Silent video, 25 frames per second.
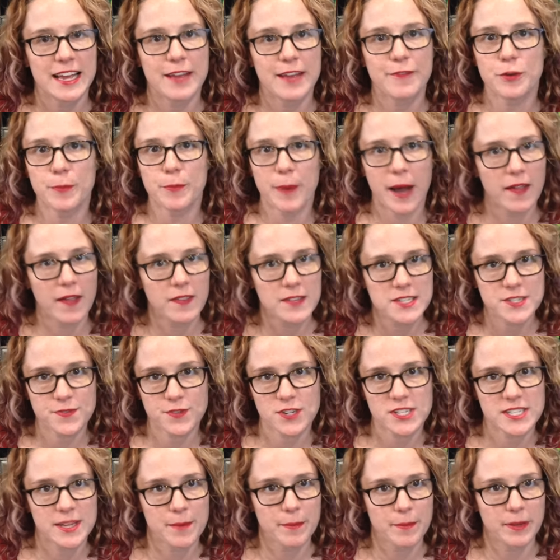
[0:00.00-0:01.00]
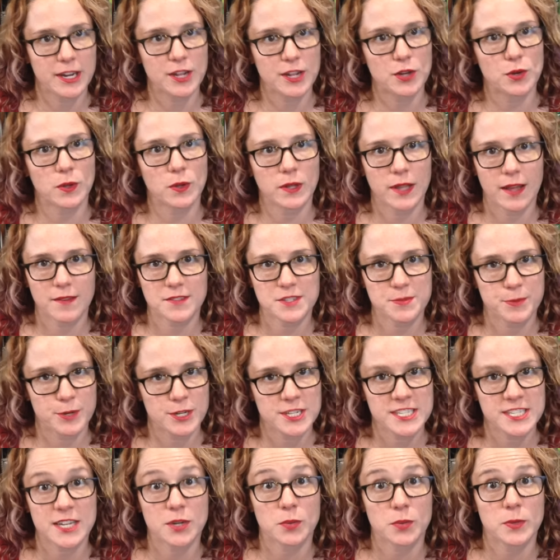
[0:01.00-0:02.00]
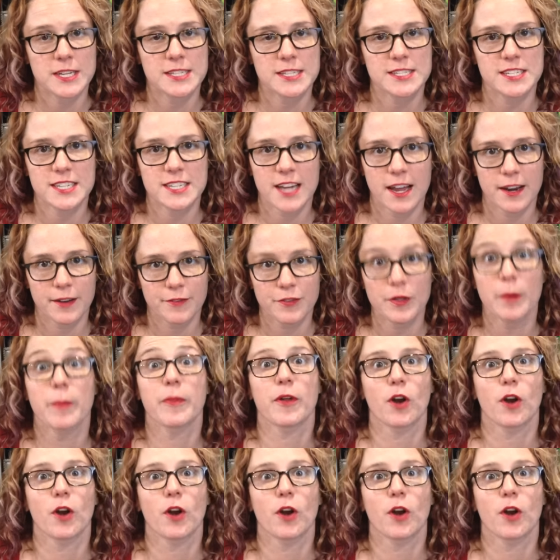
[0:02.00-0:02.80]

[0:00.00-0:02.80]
if you buy this for somebody who loves books and reads a ton of them,